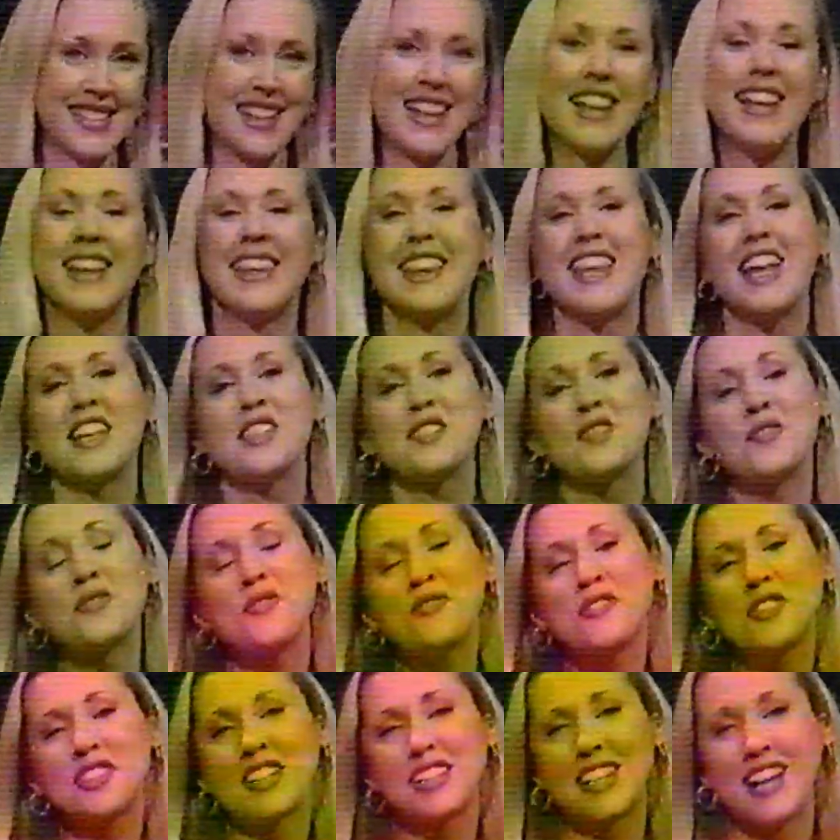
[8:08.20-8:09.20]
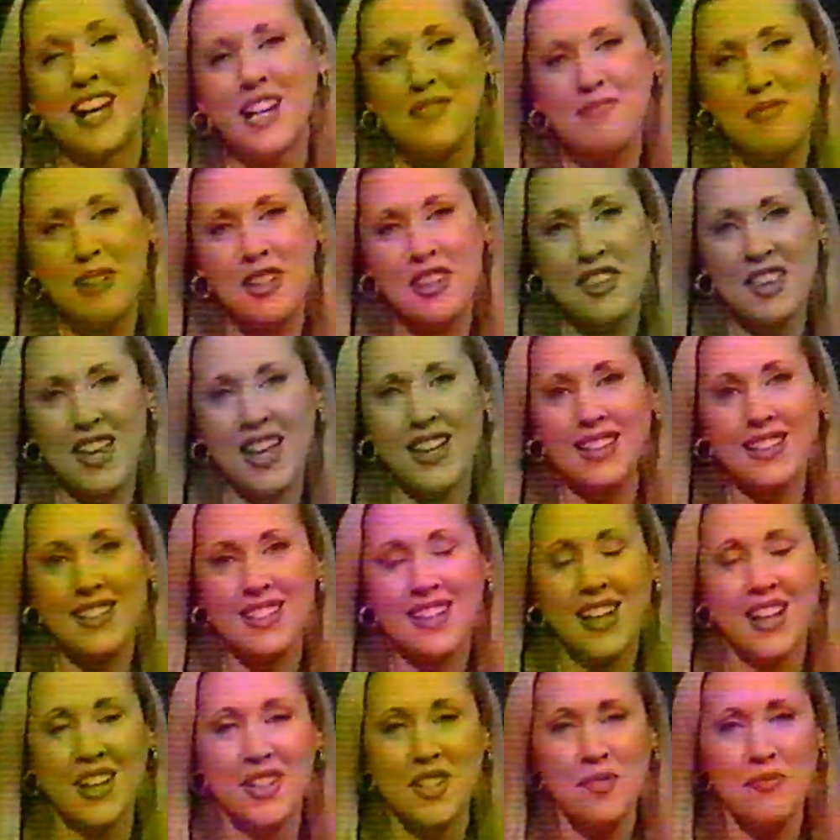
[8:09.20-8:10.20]
That's all for tonight, but thanks
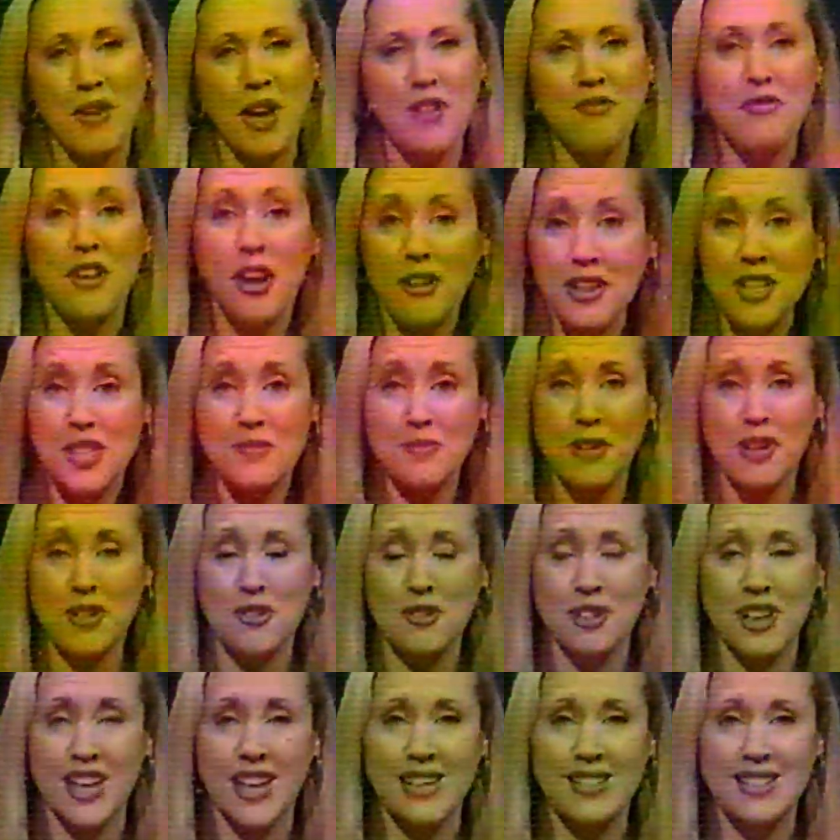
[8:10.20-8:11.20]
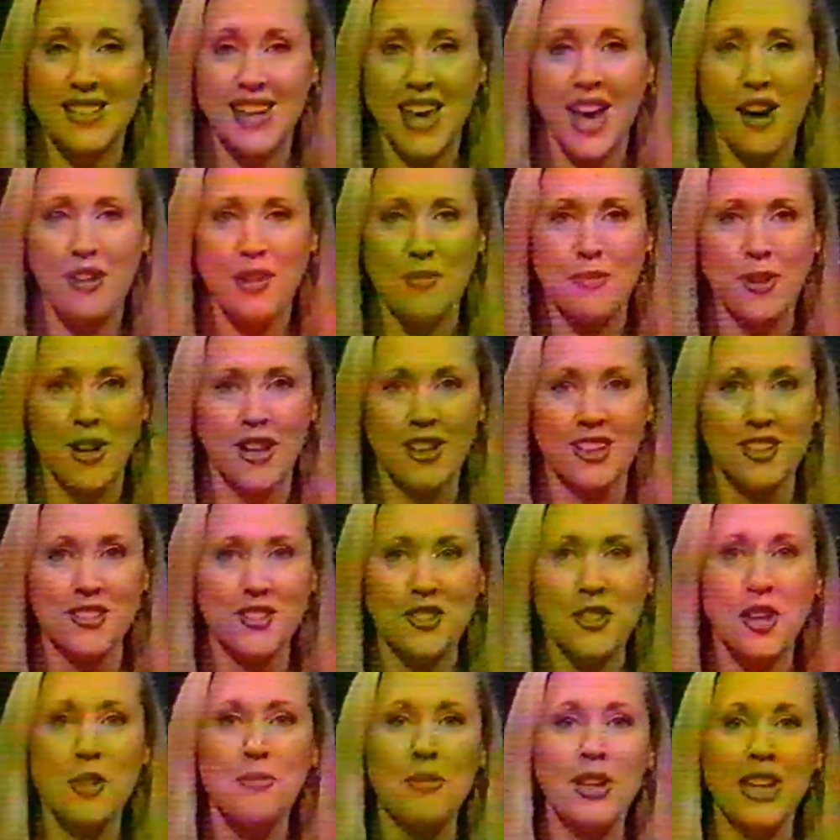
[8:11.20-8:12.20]
to my very special guest, Gary Barlow.
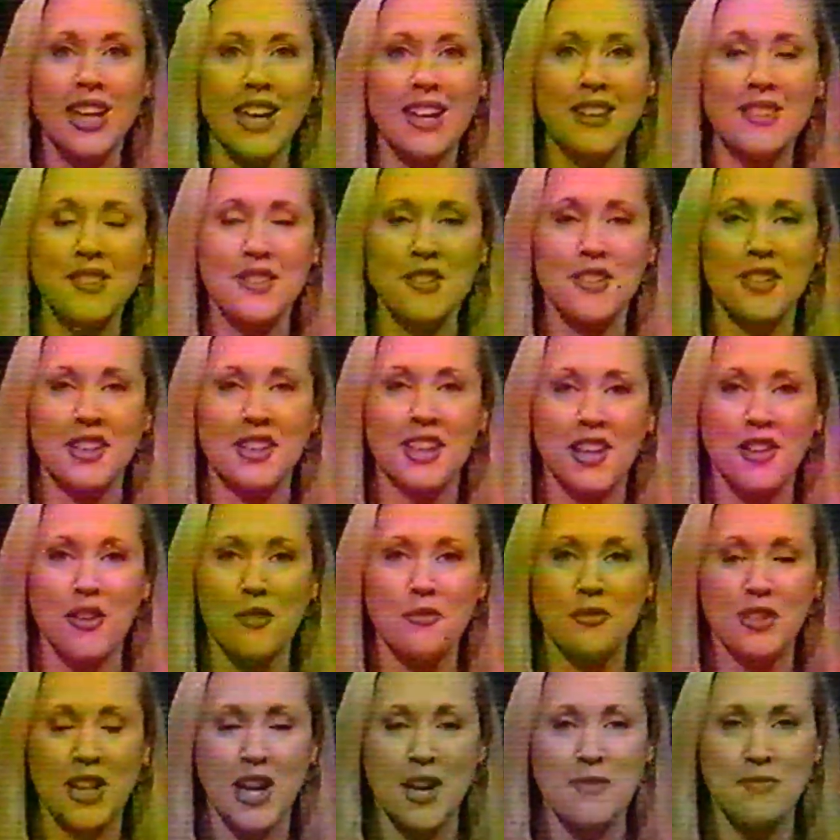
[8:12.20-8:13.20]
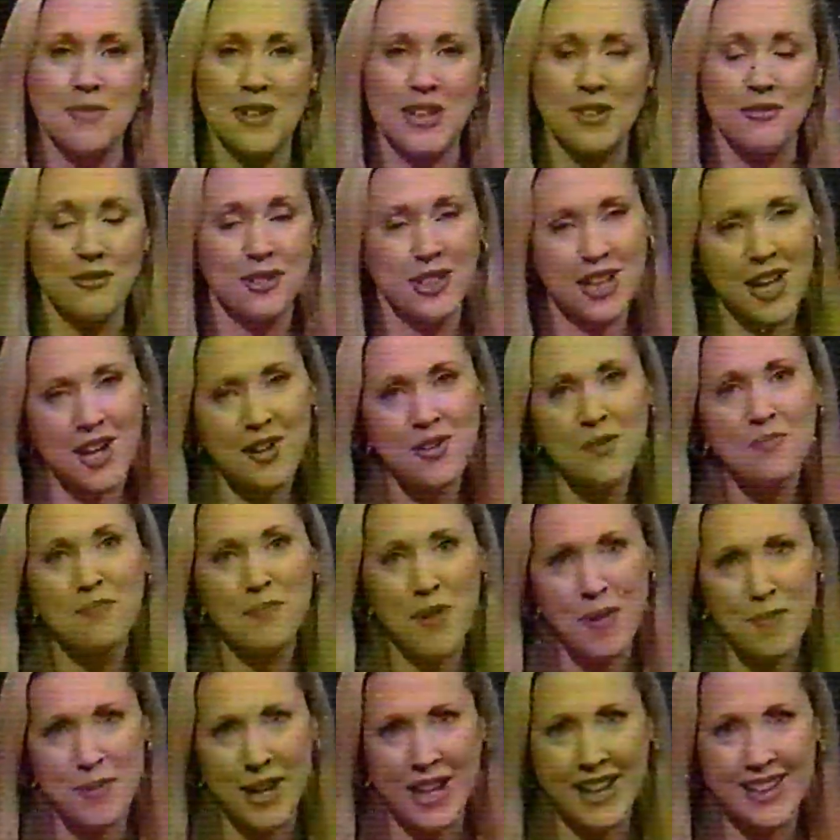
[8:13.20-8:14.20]
Join me again soon here on VIP. For now,
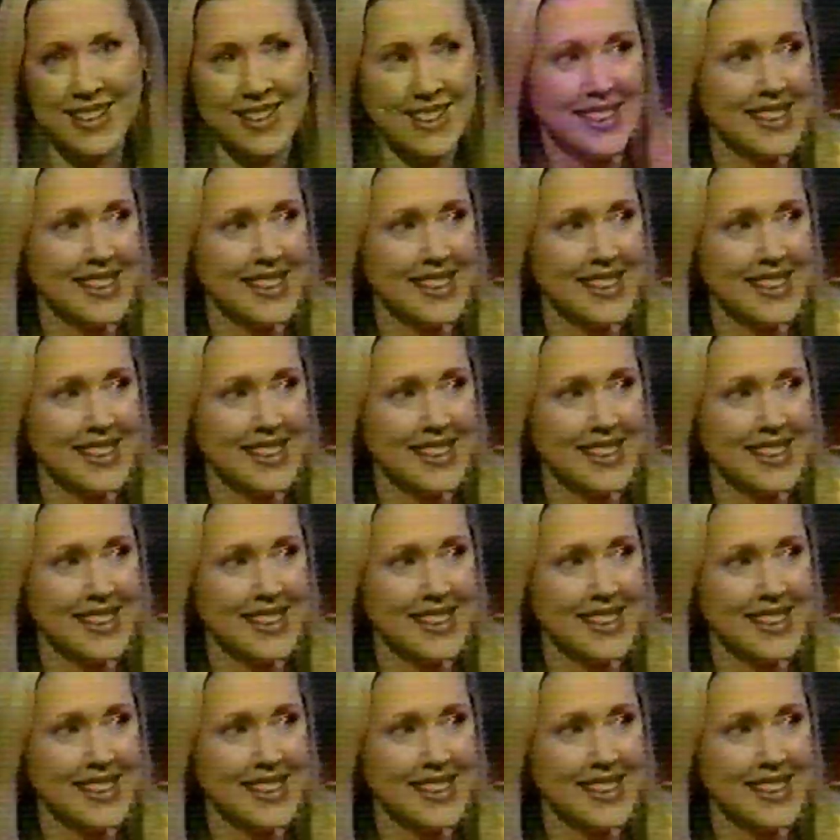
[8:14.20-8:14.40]
bye-bye.